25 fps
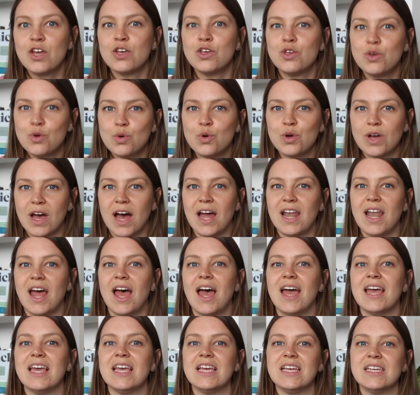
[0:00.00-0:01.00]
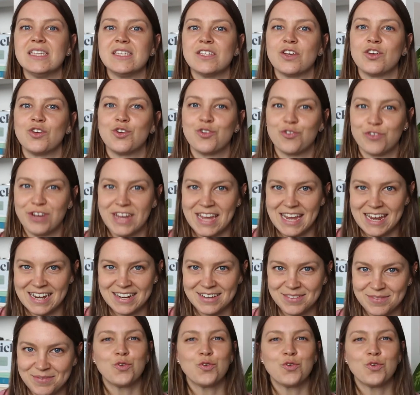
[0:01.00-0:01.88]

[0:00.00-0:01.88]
your colour is green.